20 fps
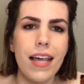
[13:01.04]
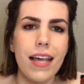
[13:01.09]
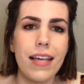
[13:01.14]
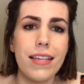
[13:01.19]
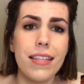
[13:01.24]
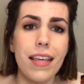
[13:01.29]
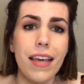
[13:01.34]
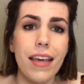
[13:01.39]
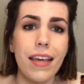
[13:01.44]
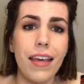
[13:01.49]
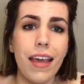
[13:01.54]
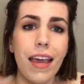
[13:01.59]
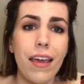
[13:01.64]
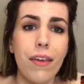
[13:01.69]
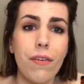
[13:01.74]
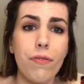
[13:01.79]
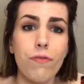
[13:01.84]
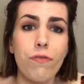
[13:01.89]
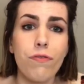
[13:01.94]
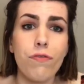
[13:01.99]
as like a
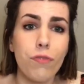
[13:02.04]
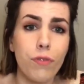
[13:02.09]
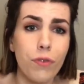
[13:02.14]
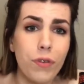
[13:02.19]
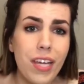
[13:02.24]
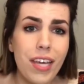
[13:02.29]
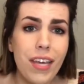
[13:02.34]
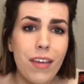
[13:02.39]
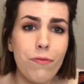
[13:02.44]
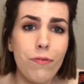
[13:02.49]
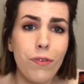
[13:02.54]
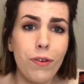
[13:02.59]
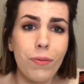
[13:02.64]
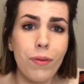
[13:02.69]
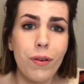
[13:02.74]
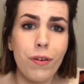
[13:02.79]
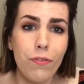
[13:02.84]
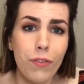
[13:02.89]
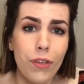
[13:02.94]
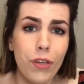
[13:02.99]
free for
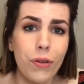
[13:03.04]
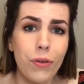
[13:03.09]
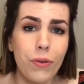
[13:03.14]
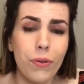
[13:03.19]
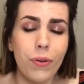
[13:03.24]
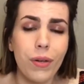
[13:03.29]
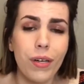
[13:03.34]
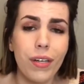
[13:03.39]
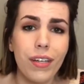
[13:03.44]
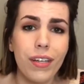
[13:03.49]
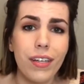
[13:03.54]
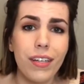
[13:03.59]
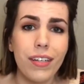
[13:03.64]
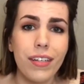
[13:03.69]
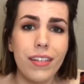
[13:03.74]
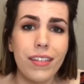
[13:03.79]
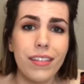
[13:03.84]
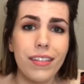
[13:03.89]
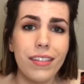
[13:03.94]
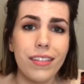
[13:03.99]
review
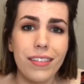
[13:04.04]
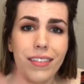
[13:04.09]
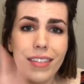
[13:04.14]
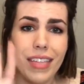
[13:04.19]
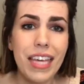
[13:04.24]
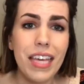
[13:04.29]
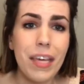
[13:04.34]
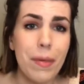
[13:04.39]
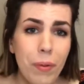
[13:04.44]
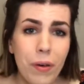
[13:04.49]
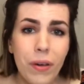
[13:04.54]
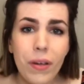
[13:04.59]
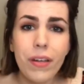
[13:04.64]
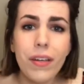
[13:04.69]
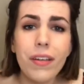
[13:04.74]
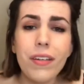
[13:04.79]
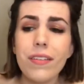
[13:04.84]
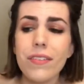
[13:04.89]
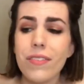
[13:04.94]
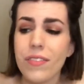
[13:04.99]

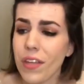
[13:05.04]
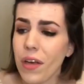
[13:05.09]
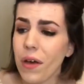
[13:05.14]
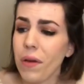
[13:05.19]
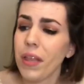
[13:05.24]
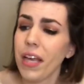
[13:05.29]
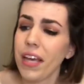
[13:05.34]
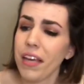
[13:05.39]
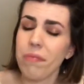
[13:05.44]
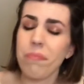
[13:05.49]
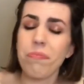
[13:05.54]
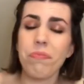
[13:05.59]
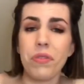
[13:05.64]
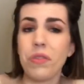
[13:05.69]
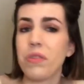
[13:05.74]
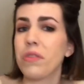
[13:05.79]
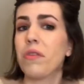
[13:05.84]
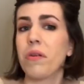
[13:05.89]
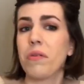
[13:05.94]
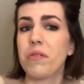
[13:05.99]
ebook, so like
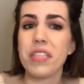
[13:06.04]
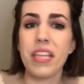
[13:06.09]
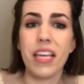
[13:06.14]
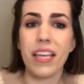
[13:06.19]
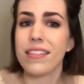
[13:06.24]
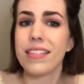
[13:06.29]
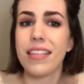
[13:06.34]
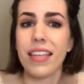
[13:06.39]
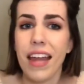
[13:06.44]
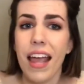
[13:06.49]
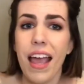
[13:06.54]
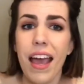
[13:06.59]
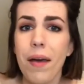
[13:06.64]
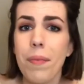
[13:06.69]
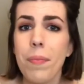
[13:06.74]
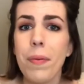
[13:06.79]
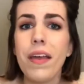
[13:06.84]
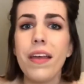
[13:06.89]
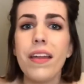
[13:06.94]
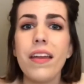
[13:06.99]
those things can
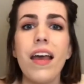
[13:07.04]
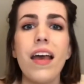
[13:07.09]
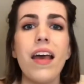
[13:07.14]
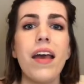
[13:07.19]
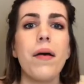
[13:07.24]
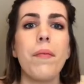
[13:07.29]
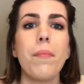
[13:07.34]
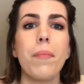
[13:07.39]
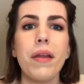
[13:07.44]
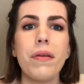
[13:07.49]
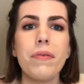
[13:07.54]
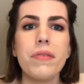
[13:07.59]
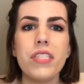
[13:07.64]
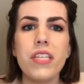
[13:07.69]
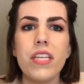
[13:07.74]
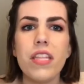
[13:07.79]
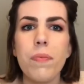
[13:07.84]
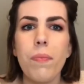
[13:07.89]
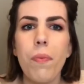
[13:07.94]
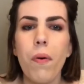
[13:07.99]
happen, but it was
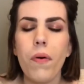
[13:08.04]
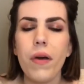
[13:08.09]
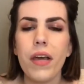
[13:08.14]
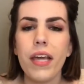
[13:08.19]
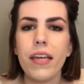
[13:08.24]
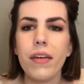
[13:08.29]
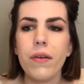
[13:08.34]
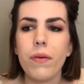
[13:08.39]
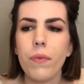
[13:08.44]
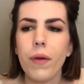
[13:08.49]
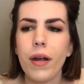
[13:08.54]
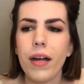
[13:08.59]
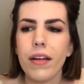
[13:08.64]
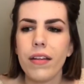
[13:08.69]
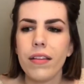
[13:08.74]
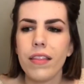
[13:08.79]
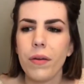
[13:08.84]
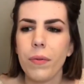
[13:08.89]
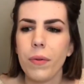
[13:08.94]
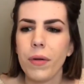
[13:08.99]
to the point where
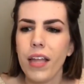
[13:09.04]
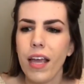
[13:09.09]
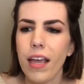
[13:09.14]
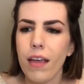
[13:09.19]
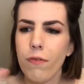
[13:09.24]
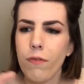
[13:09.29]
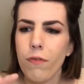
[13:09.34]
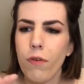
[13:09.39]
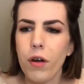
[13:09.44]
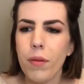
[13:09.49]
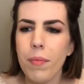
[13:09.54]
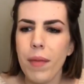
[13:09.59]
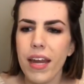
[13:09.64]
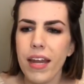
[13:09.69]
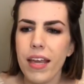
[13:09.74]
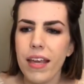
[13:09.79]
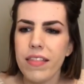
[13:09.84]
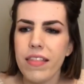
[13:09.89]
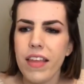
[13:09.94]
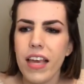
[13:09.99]
there were like
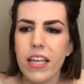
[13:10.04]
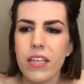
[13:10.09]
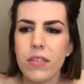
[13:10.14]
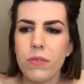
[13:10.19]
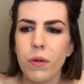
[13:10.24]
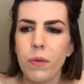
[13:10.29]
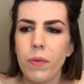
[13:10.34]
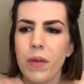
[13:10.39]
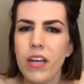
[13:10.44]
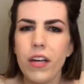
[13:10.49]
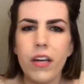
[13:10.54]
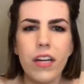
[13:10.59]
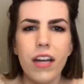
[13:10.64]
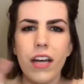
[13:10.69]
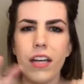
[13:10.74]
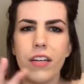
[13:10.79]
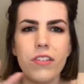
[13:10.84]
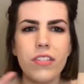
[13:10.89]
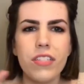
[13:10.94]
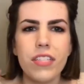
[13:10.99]
formatting things where we couldn't
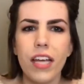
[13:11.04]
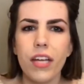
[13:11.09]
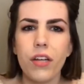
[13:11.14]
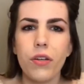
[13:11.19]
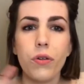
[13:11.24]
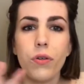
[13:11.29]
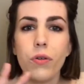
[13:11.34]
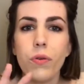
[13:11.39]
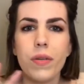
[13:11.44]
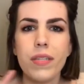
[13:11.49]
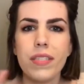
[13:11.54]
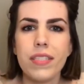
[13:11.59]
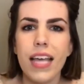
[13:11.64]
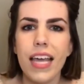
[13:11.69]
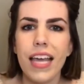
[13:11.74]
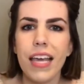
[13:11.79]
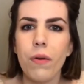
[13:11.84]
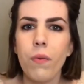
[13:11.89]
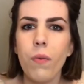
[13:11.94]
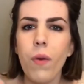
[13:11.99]
understand who was
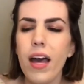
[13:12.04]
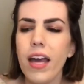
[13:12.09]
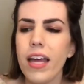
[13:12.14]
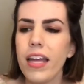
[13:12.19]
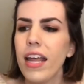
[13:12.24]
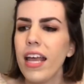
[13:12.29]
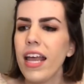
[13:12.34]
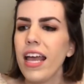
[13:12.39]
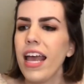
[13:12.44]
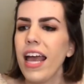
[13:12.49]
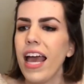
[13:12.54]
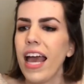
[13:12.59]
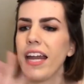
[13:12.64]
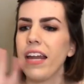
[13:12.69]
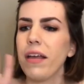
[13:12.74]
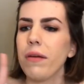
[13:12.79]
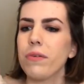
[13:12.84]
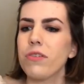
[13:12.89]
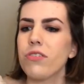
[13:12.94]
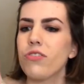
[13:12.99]
saying what, and
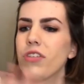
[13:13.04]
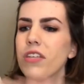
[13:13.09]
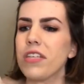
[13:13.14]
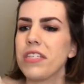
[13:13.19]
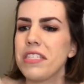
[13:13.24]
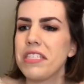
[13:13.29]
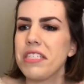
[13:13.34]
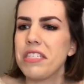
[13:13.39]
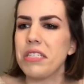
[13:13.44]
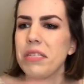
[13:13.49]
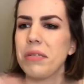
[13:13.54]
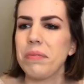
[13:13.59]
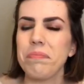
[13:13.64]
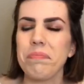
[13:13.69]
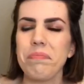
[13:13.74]
it was just